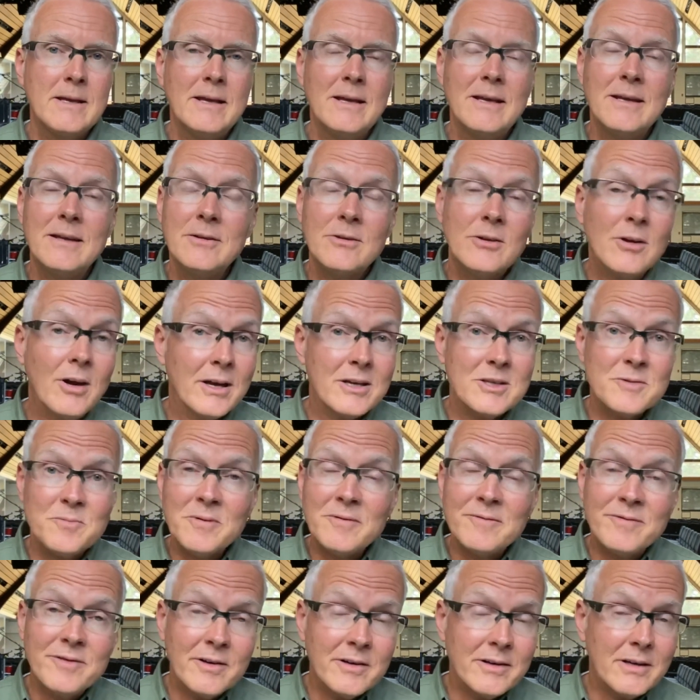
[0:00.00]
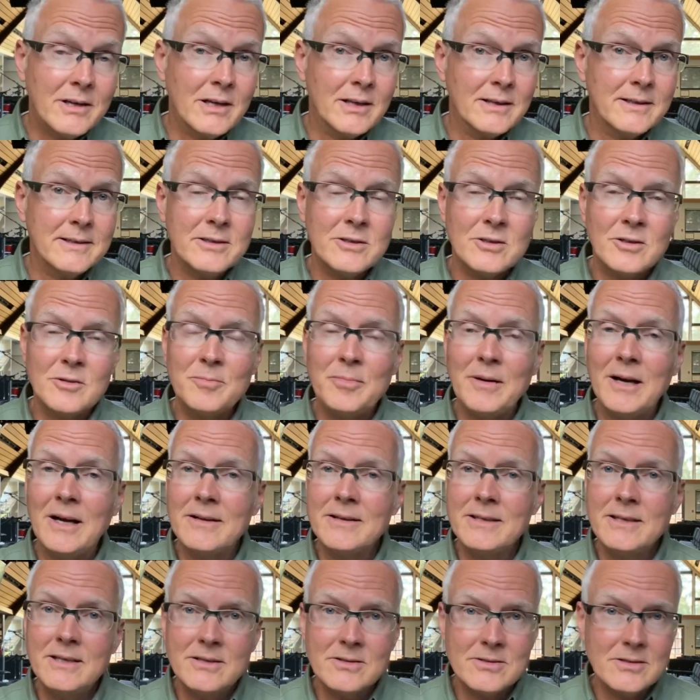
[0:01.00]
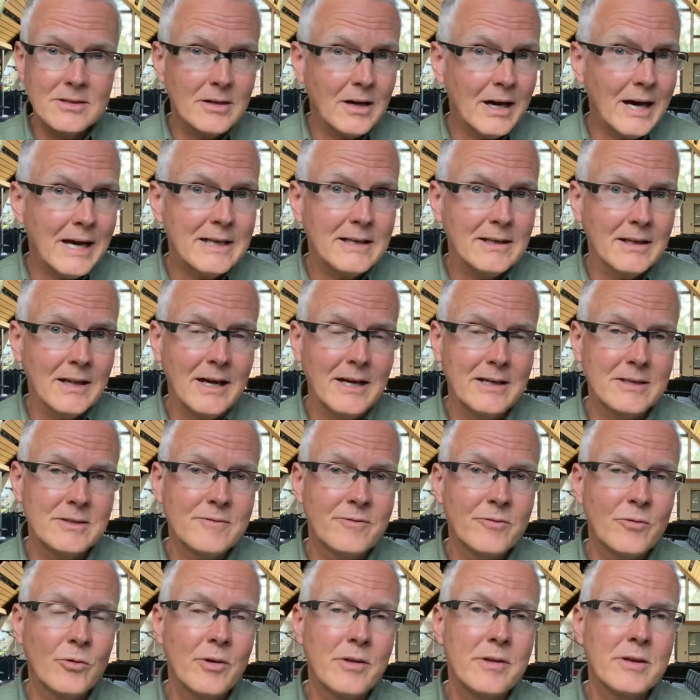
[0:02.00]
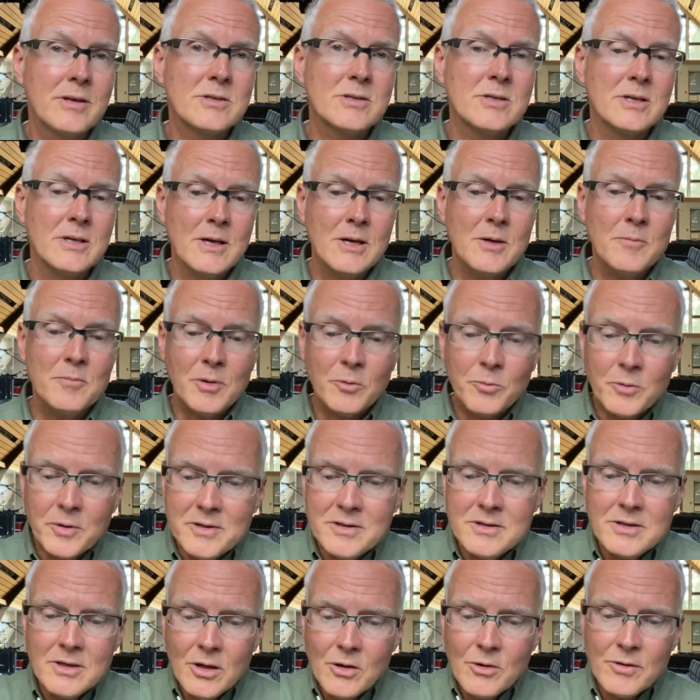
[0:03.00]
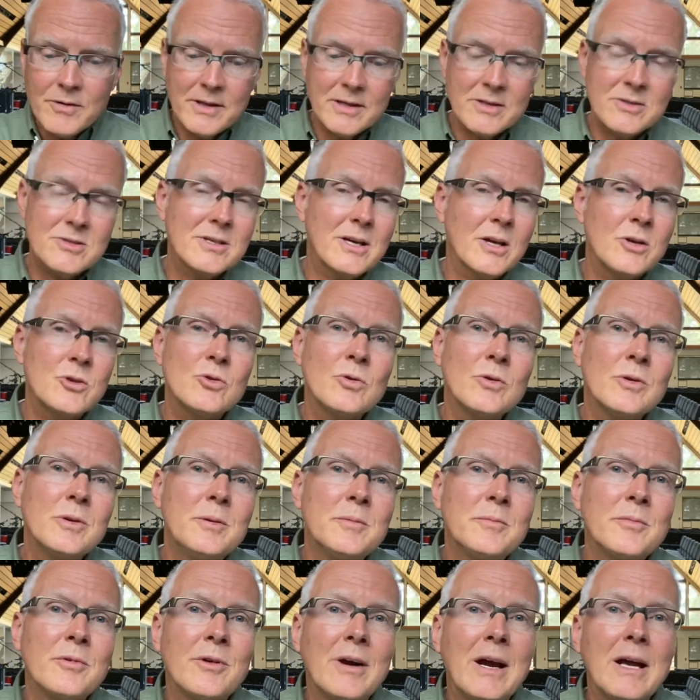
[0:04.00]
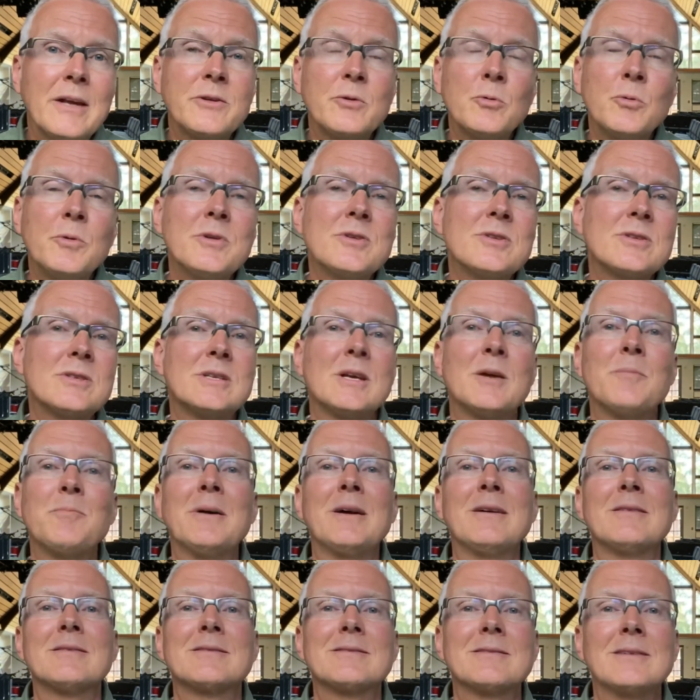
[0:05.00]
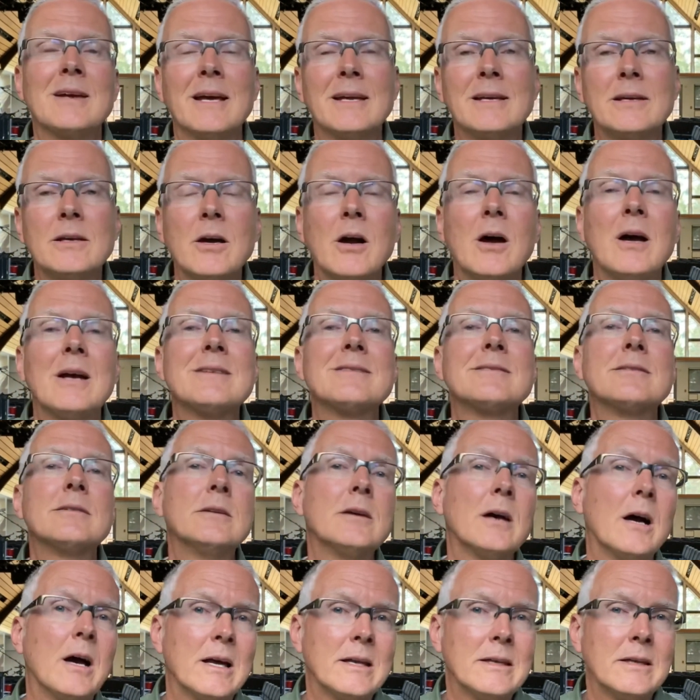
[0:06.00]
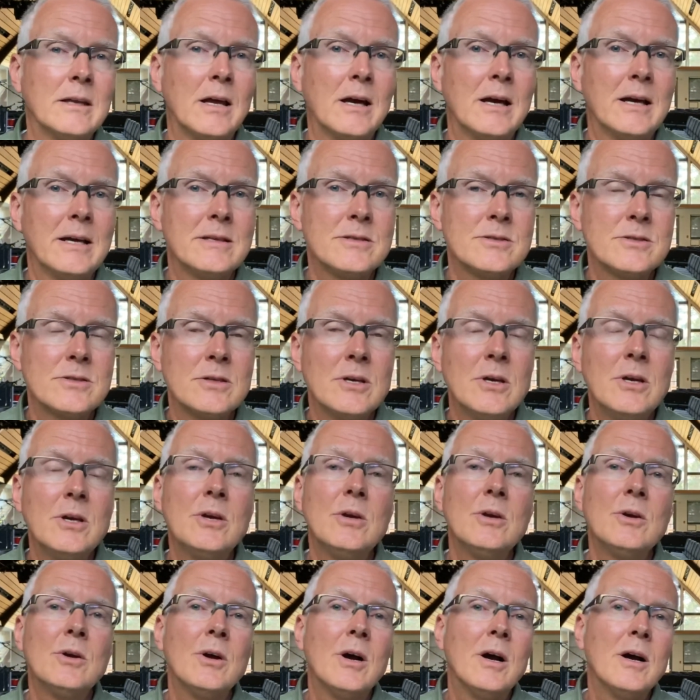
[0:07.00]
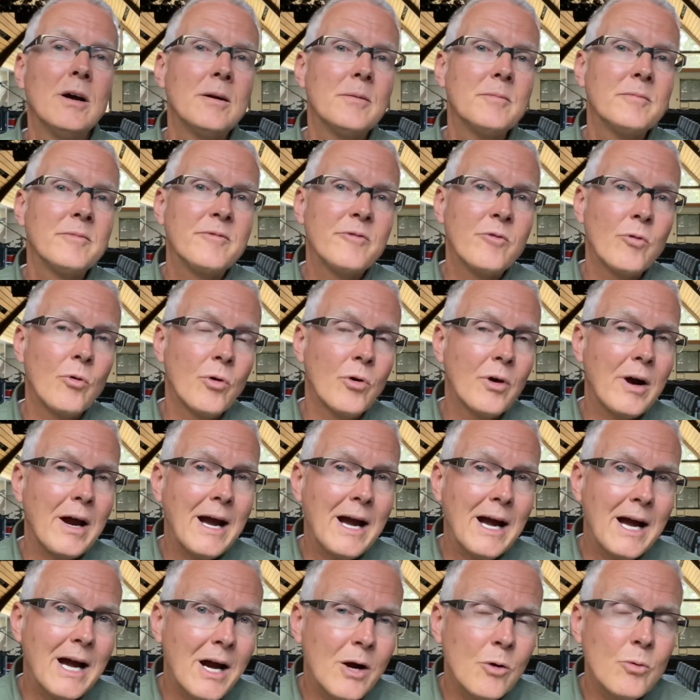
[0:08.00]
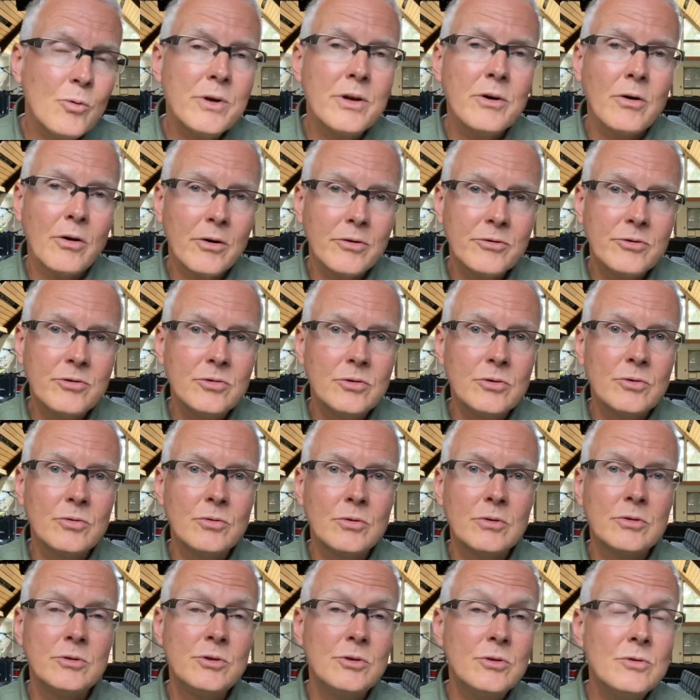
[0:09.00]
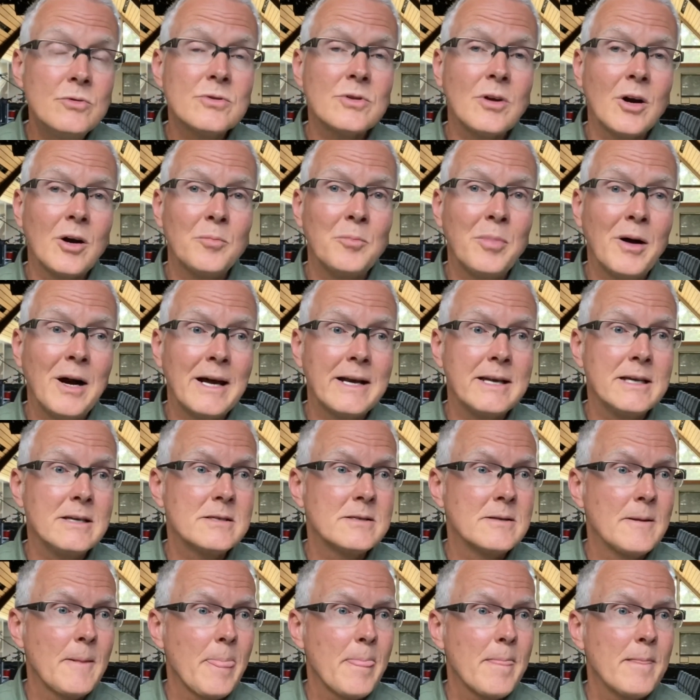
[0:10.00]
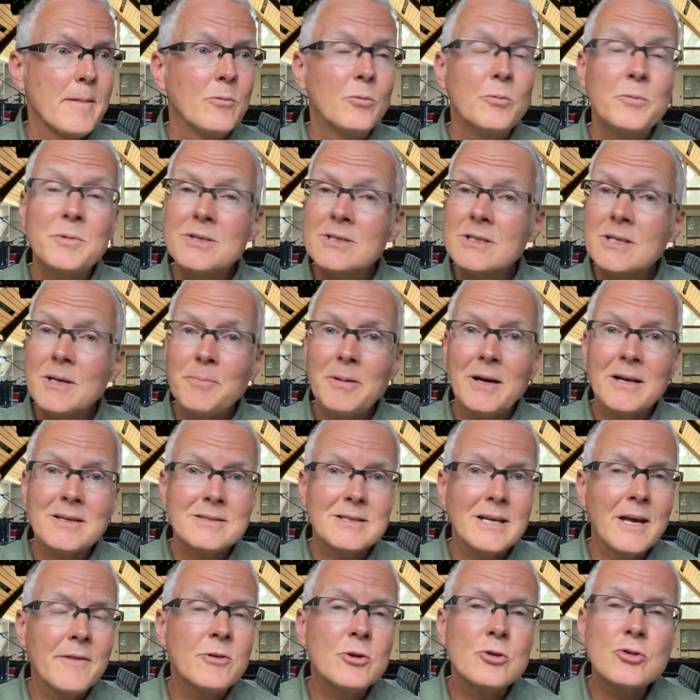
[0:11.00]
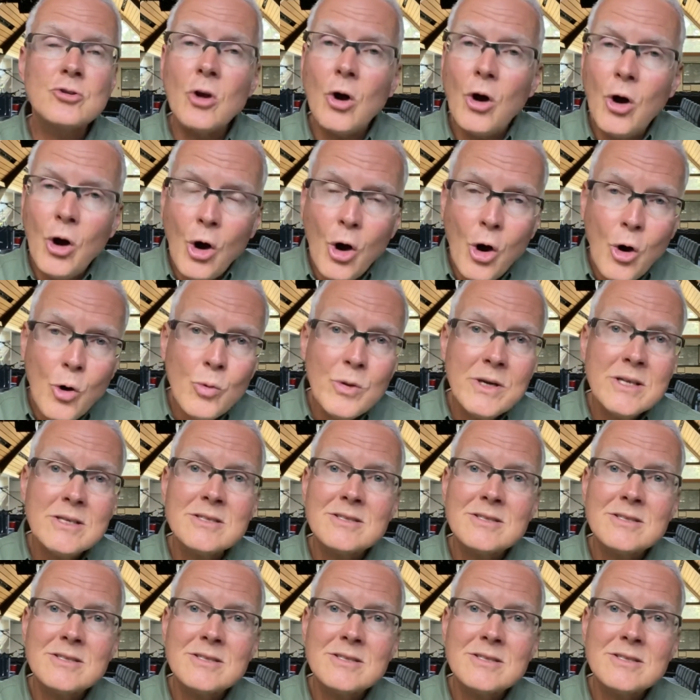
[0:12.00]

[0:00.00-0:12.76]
And God has been very clear about His guidelines for this. But we know that sexual immorality, when we step outside God's guidelines for how we are to use our bodies, when we step outside, there's always